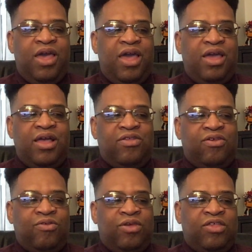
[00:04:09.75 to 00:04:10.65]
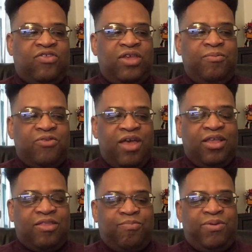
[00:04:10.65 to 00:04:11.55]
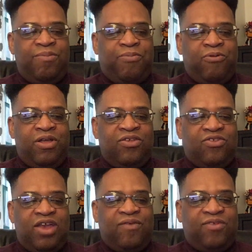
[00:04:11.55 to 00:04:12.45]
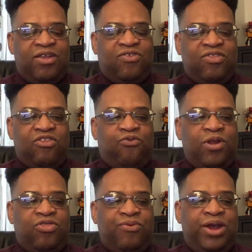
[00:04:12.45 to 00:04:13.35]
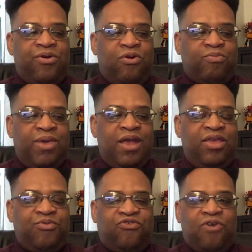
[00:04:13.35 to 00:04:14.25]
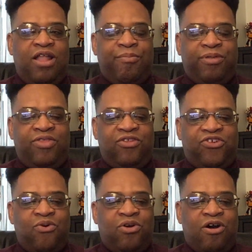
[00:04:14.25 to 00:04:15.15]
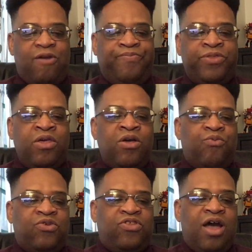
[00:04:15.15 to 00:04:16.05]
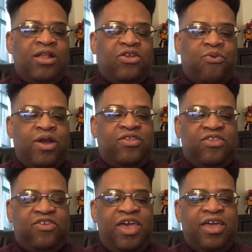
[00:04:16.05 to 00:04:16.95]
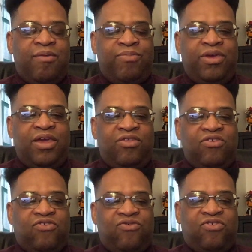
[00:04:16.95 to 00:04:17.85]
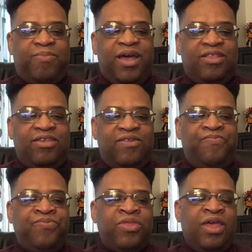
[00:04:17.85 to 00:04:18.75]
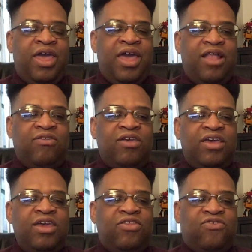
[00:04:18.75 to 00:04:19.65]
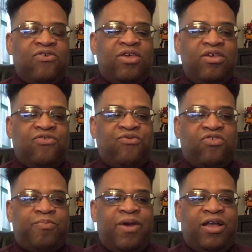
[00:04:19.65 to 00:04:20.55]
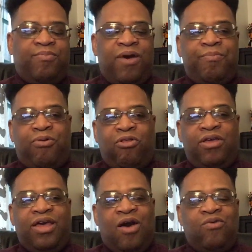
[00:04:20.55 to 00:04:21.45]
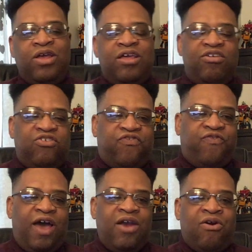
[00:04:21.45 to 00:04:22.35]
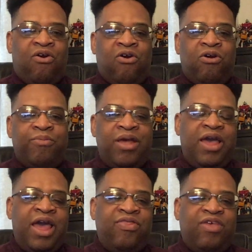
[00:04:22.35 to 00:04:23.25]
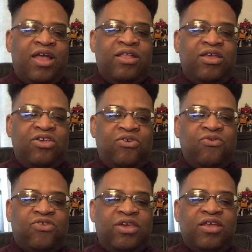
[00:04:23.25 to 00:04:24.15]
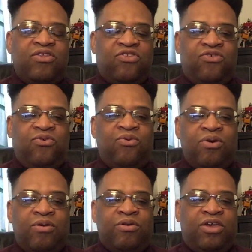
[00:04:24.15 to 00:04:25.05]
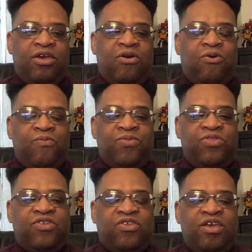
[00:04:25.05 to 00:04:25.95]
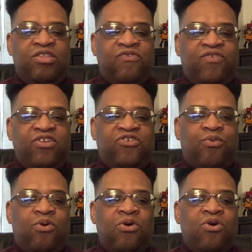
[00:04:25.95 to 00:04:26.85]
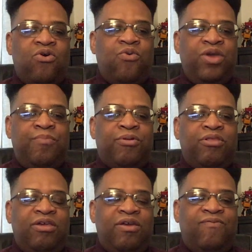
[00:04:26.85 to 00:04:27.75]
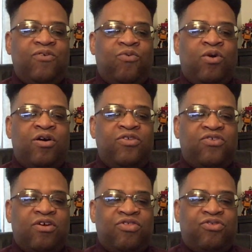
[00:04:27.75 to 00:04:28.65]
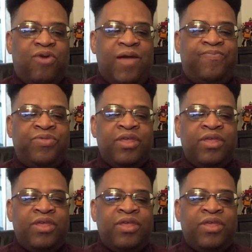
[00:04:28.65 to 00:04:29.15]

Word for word: And it seems like the people in the state of Tennessee, the 23 year old man he was trying to play the joke on, was not going to take being disrespected and he took his respect by pulling out his firearm and then using it to kill this individual who he believed was a threat.